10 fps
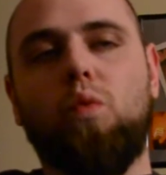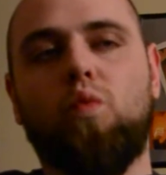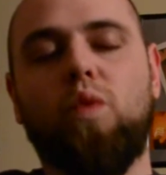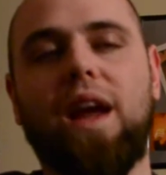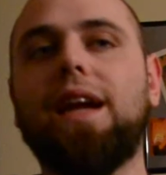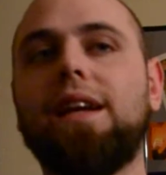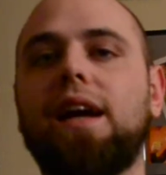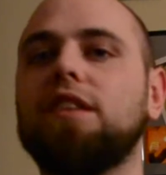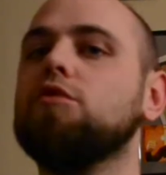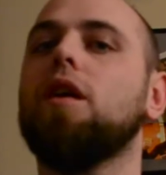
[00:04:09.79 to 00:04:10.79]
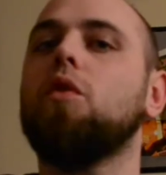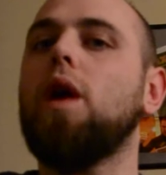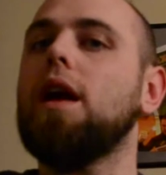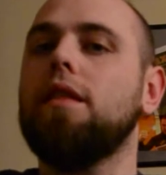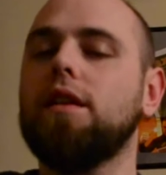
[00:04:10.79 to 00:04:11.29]
recognize right
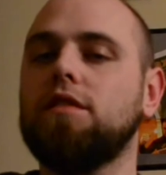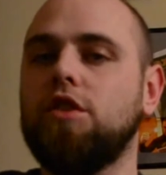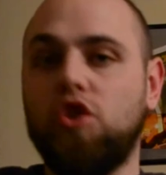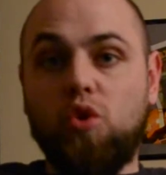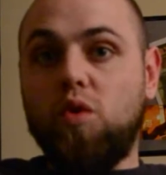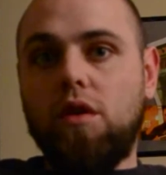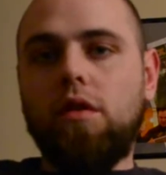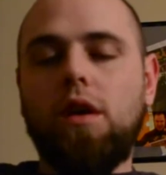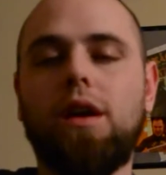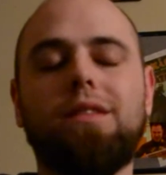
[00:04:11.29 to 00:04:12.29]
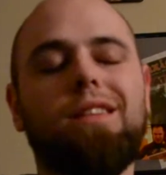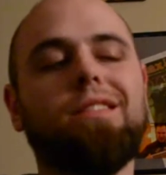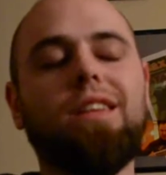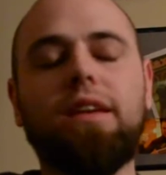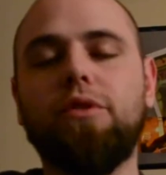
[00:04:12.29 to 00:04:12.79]
away that it's you
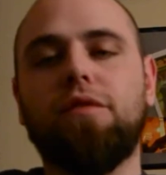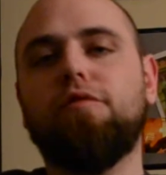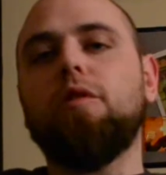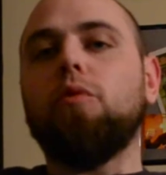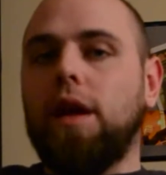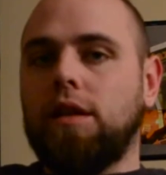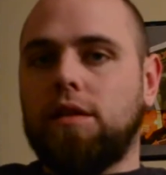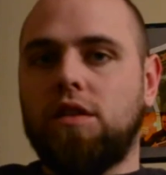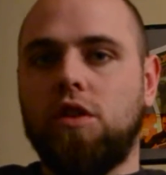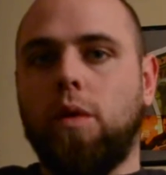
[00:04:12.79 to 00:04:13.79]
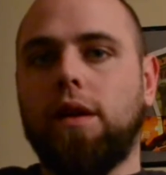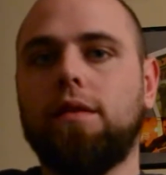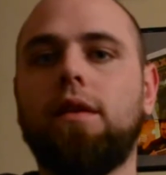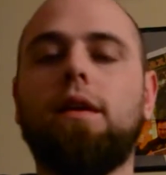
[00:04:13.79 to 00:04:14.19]
doesn't give you free rein to do it.